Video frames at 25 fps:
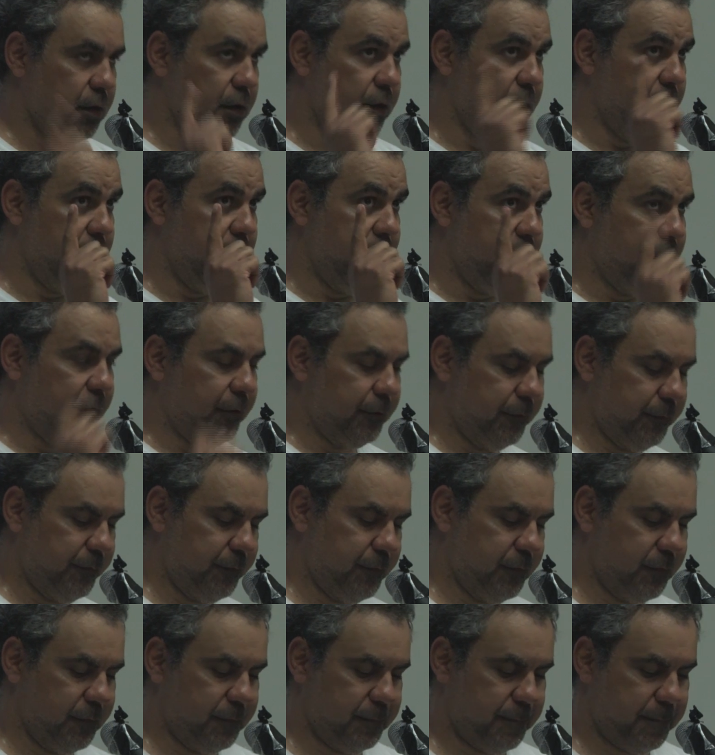Now,
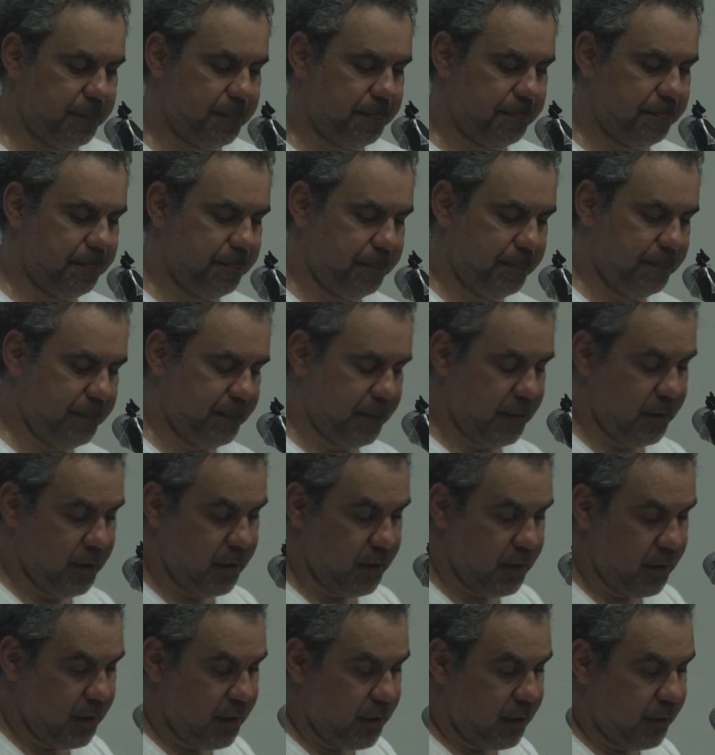
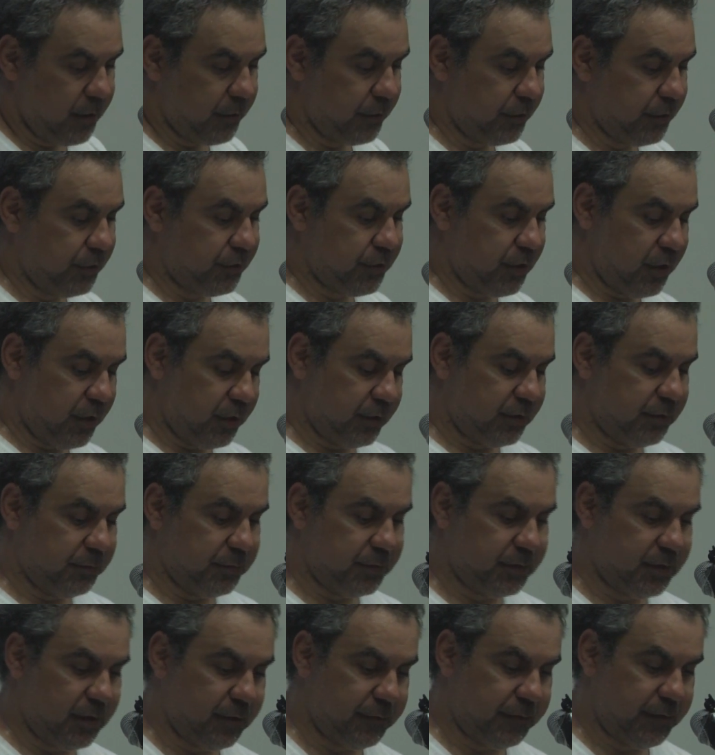I'm going to show you some
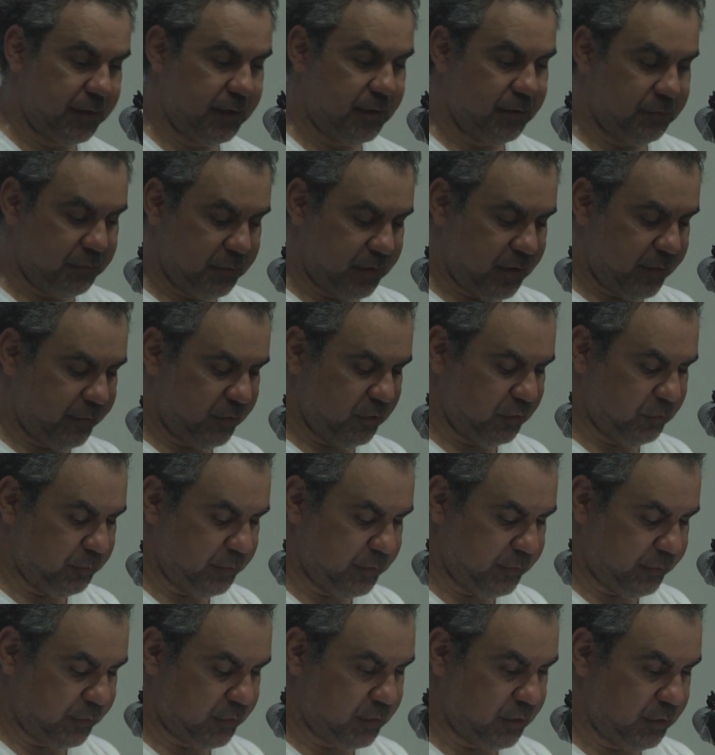stuff here, and we have a little
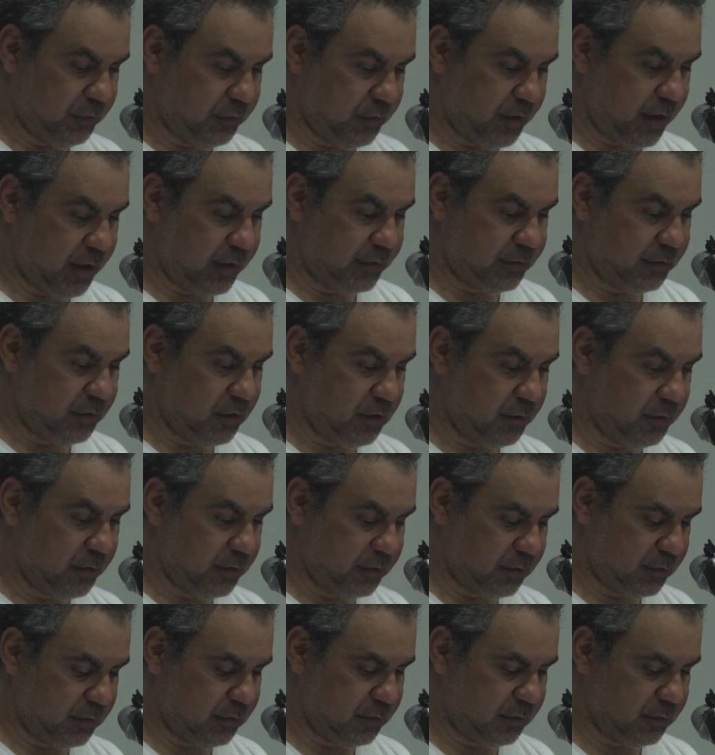bit of Q&A time
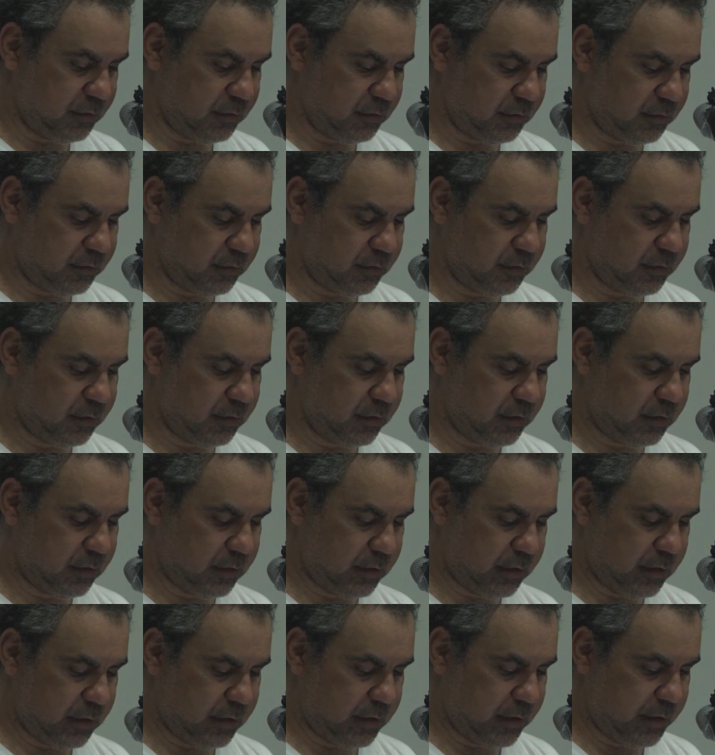
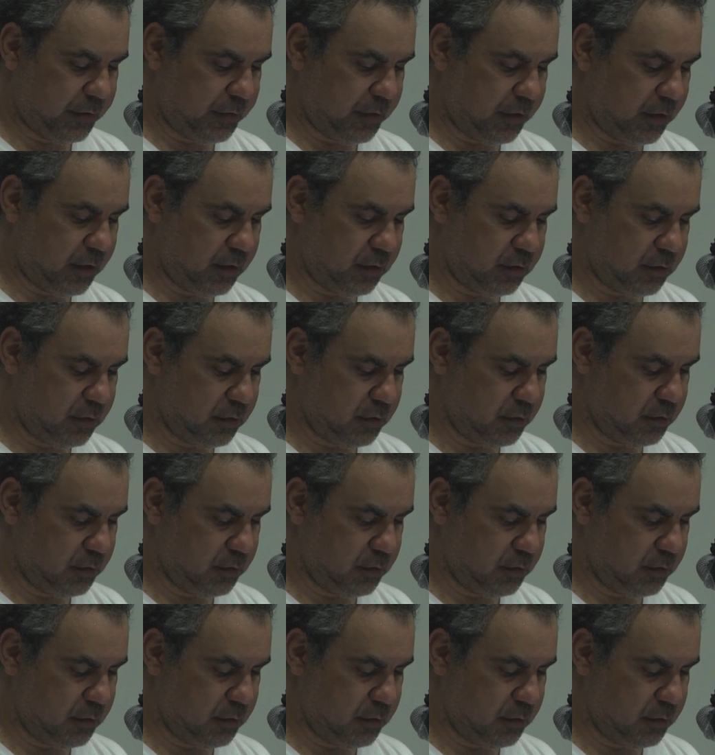at the end.